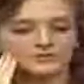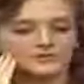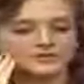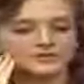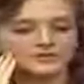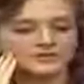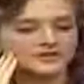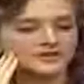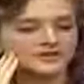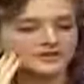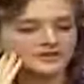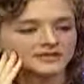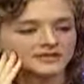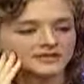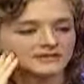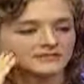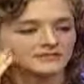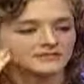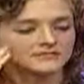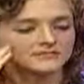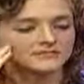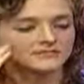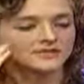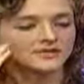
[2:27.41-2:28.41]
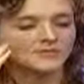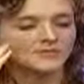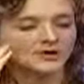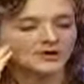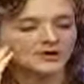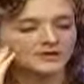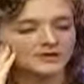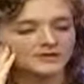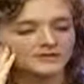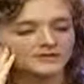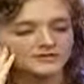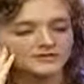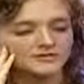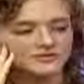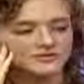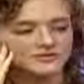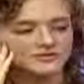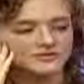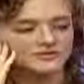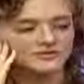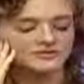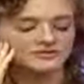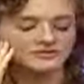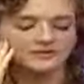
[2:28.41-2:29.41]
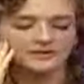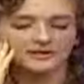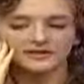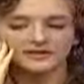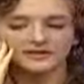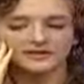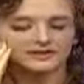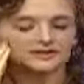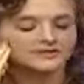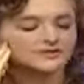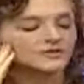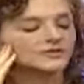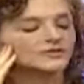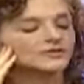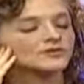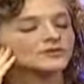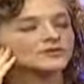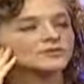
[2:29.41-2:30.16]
to study American traditional study, learn to